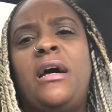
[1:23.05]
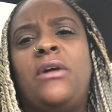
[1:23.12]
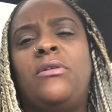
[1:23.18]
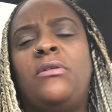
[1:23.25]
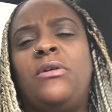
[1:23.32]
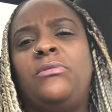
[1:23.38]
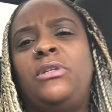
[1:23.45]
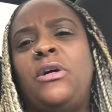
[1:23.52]
I
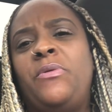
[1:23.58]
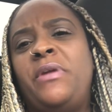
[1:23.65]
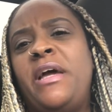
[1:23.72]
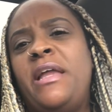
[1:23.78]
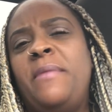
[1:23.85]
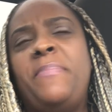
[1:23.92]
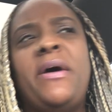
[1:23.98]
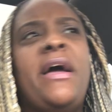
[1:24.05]
don't know,
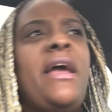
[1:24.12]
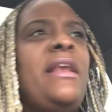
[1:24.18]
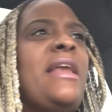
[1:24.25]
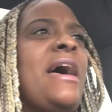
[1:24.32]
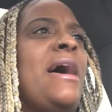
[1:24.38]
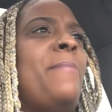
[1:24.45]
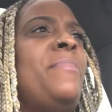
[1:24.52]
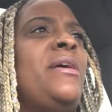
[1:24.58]
donated, paid
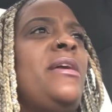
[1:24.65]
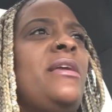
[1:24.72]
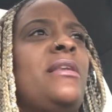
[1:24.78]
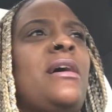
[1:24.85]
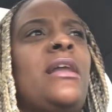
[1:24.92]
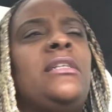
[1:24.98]
$9 million,